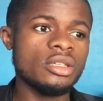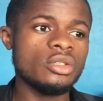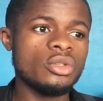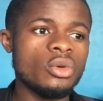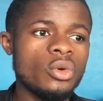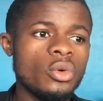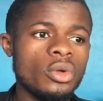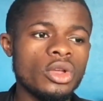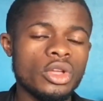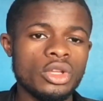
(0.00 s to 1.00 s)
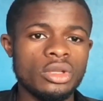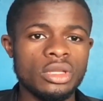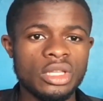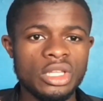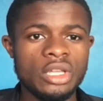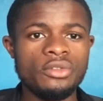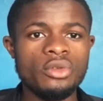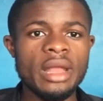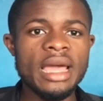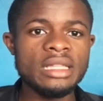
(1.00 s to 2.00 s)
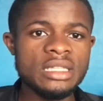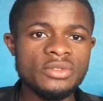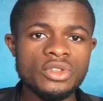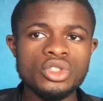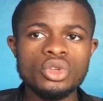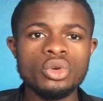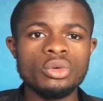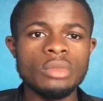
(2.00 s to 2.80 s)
So if you like this video